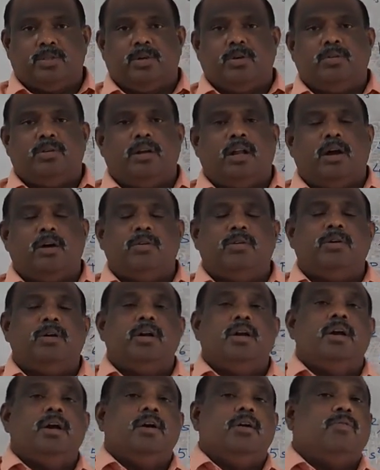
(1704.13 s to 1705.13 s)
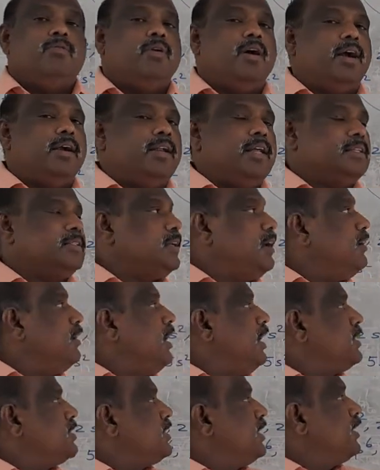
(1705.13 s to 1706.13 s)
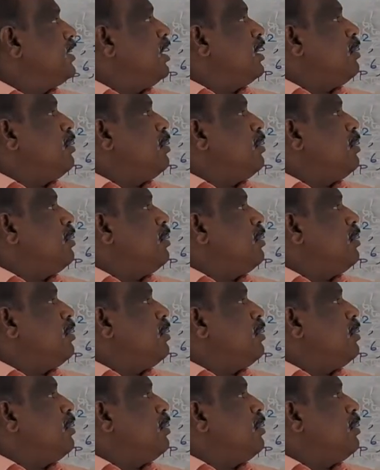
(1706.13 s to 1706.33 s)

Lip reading: So now let us